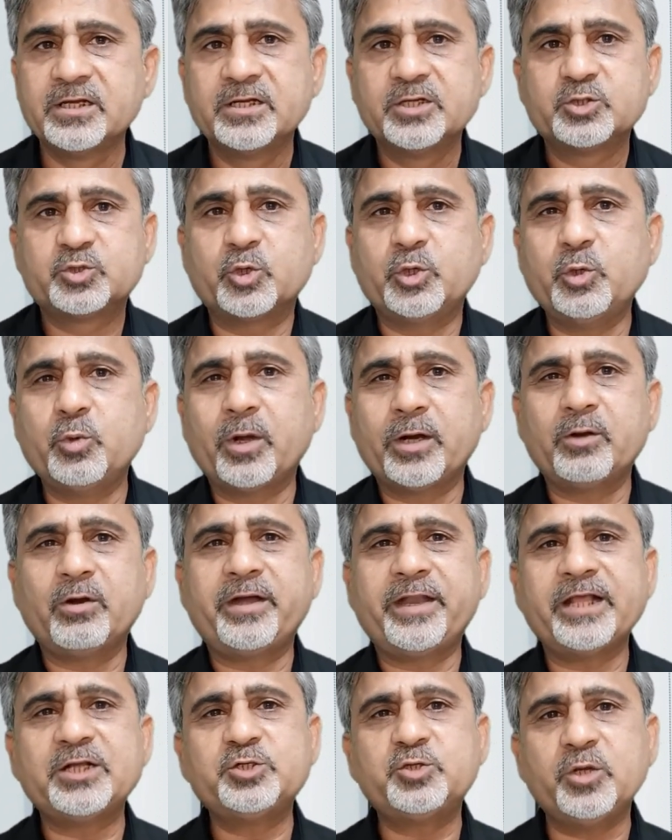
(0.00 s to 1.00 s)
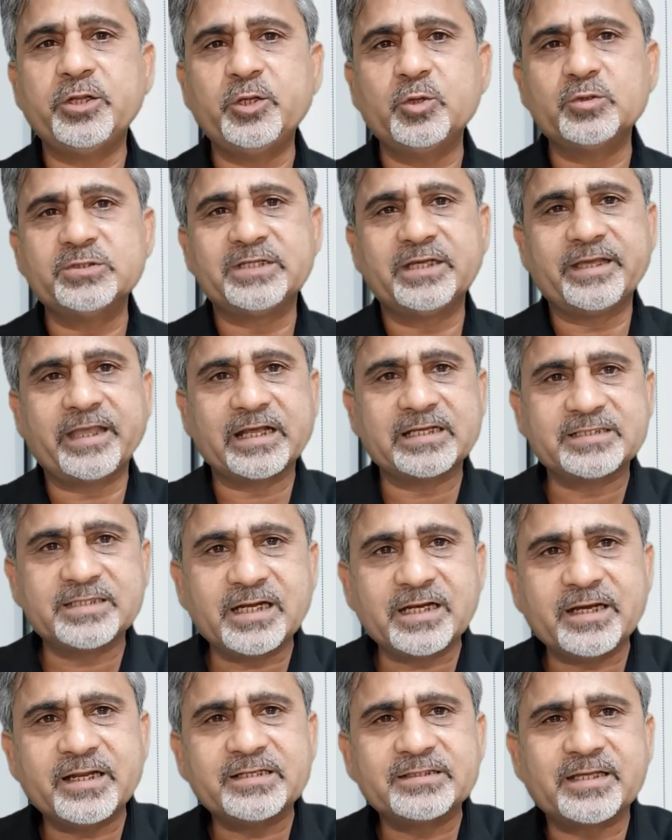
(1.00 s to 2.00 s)
So you are not actually using
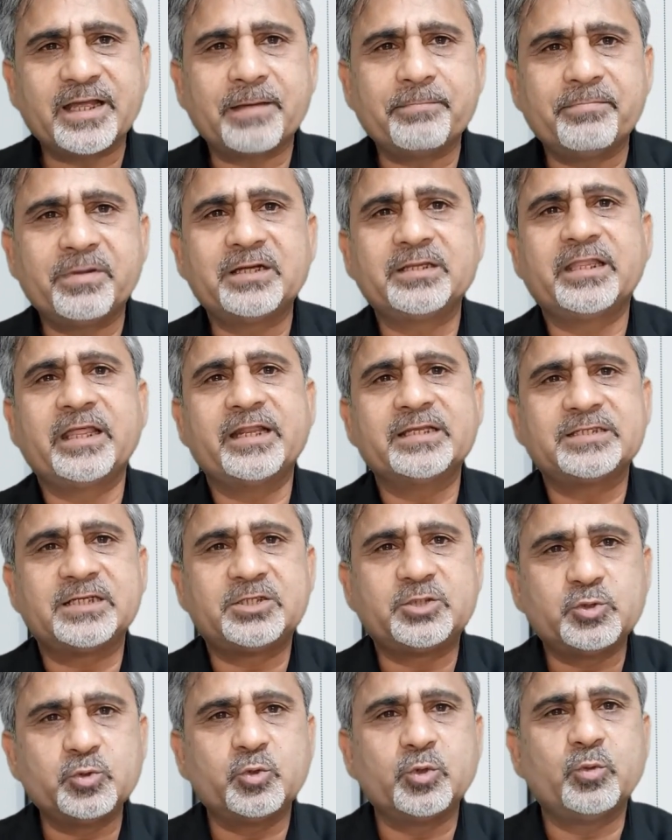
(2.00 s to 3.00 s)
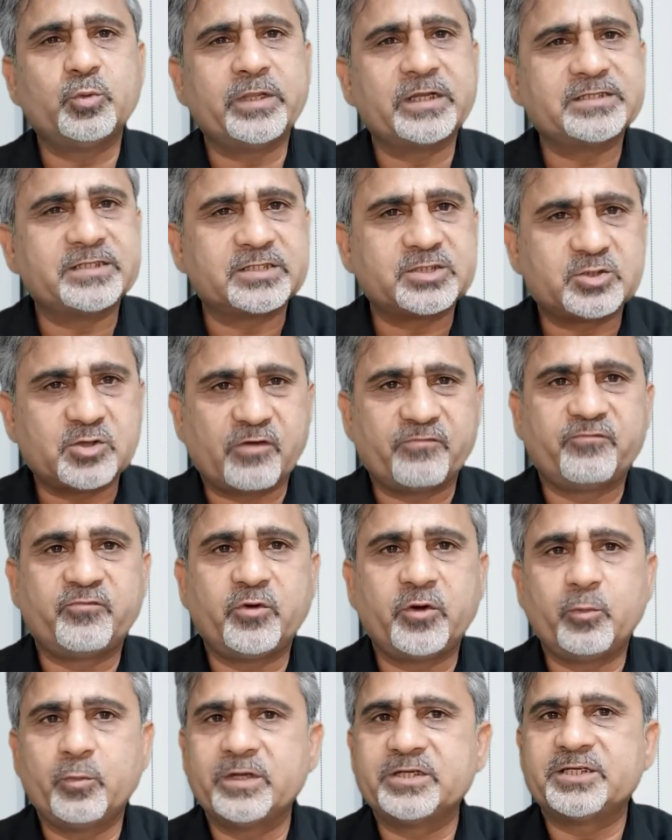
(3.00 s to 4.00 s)
Excel in exam, but there is a tool, there's a
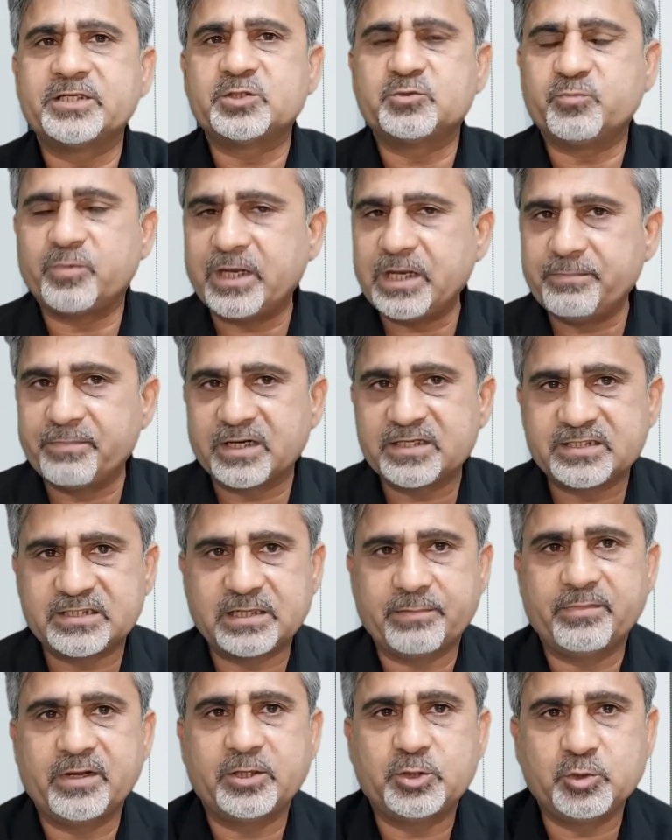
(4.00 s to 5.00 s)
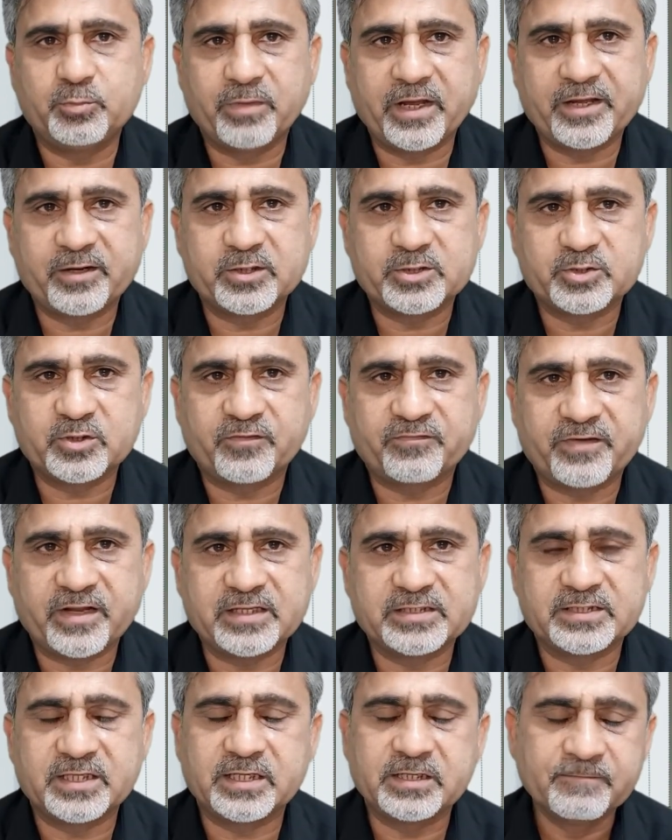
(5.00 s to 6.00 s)
software which is very much similar to Microsoft
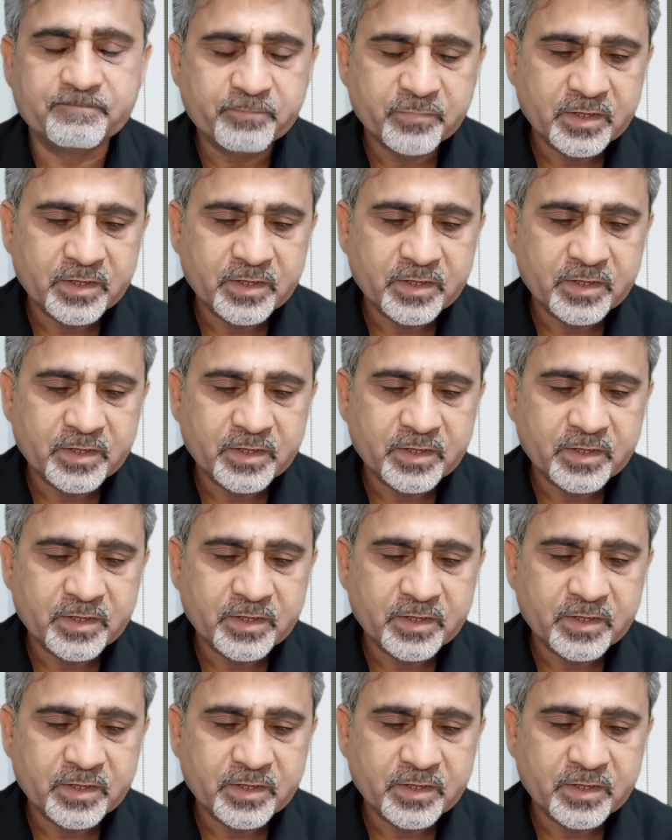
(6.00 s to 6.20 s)
Excel.